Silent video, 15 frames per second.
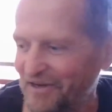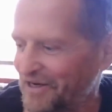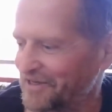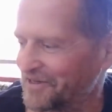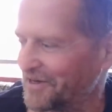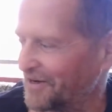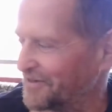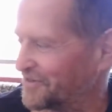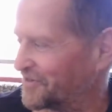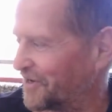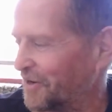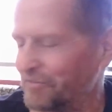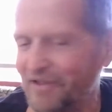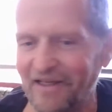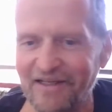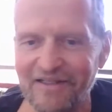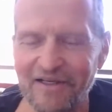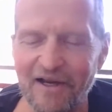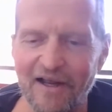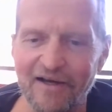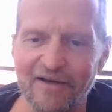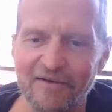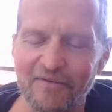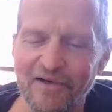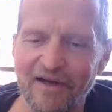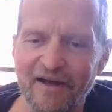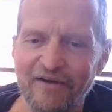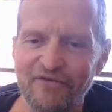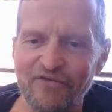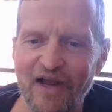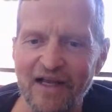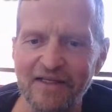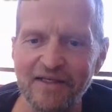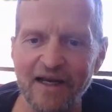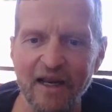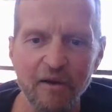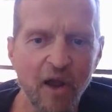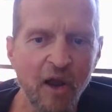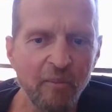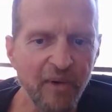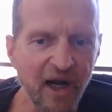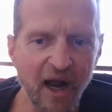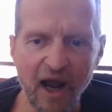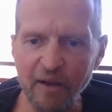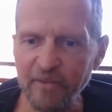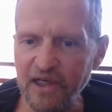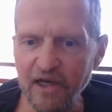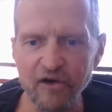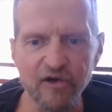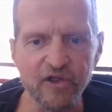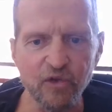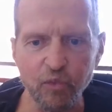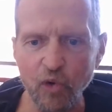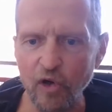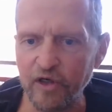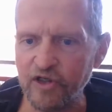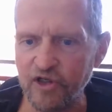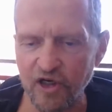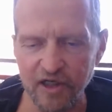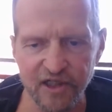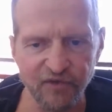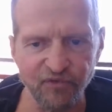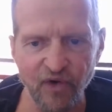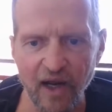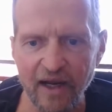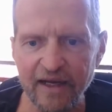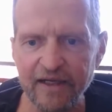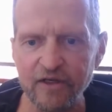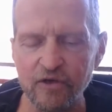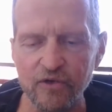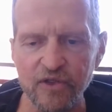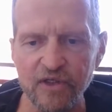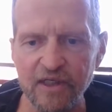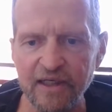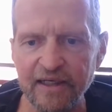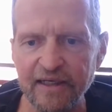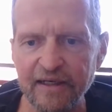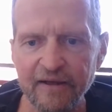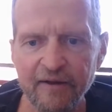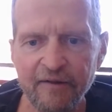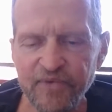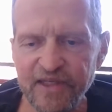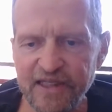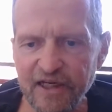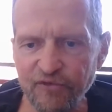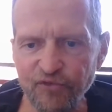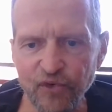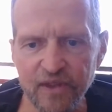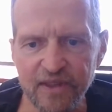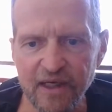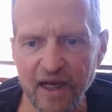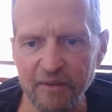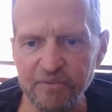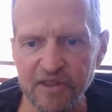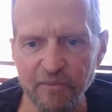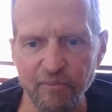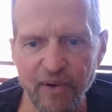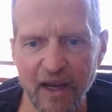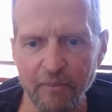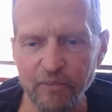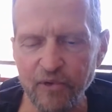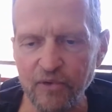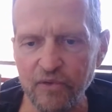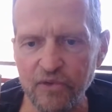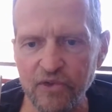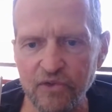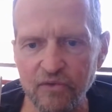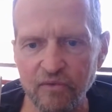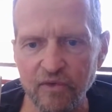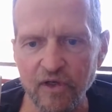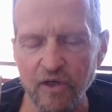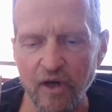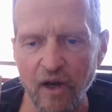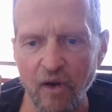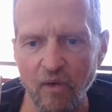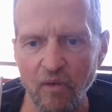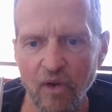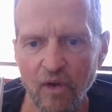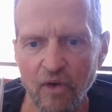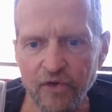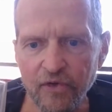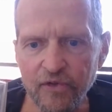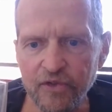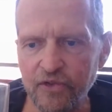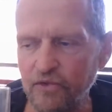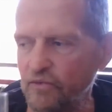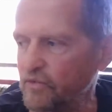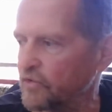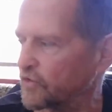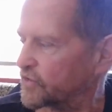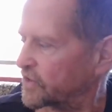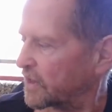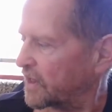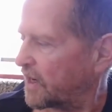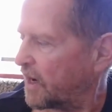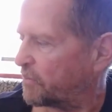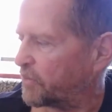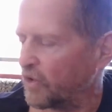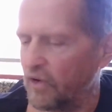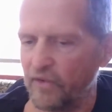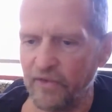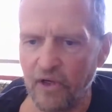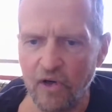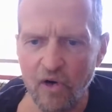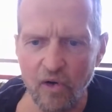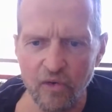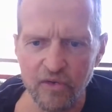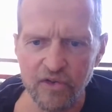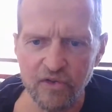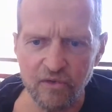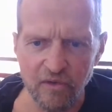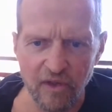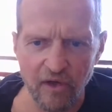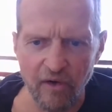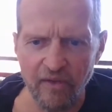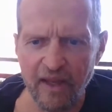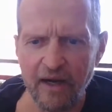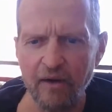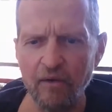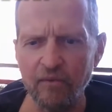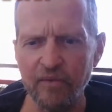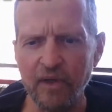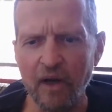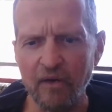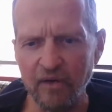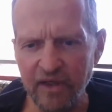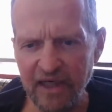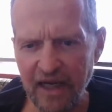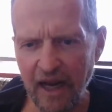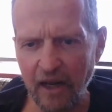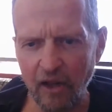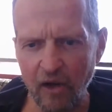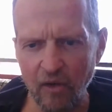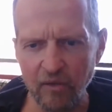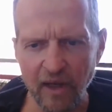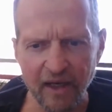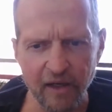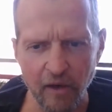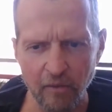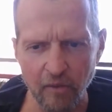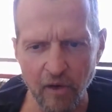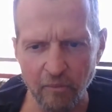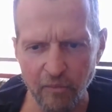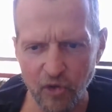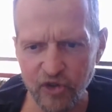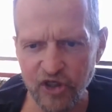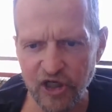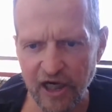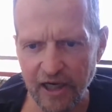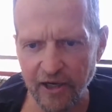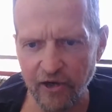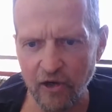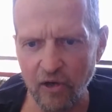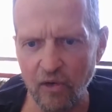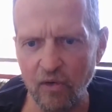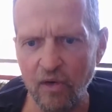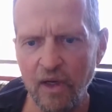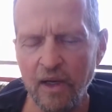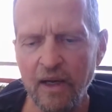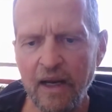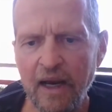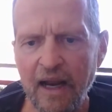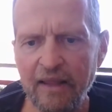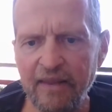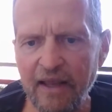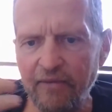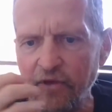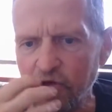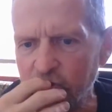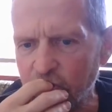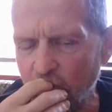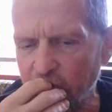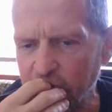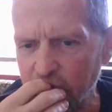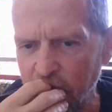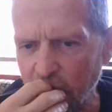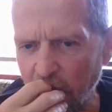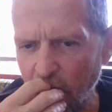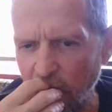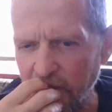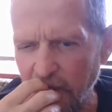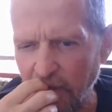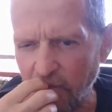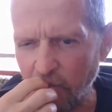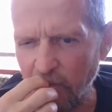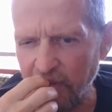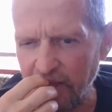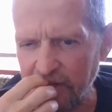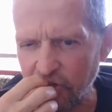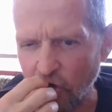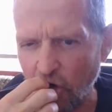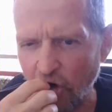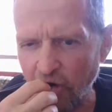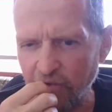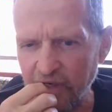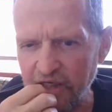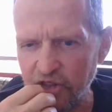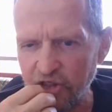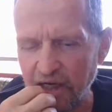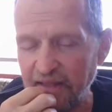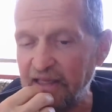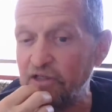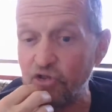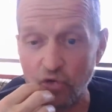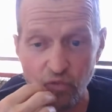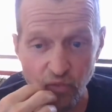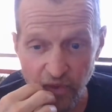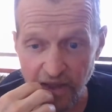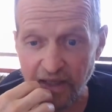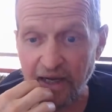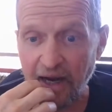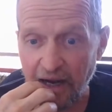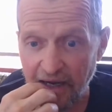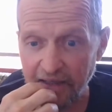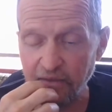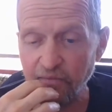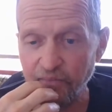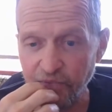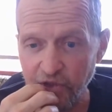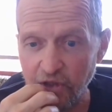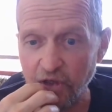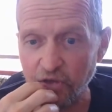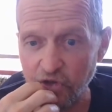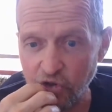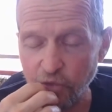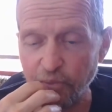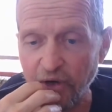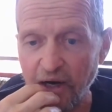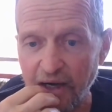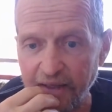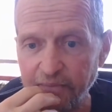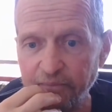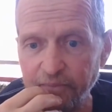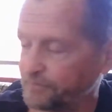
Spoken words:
like doubly. It's kind of fascinating. But habaneros work just fine. You'll see different types of peppers. There's a couple on the coast, that are yellow, like a mochero, and then there's also another one that's orange, and these are really hot, super hot.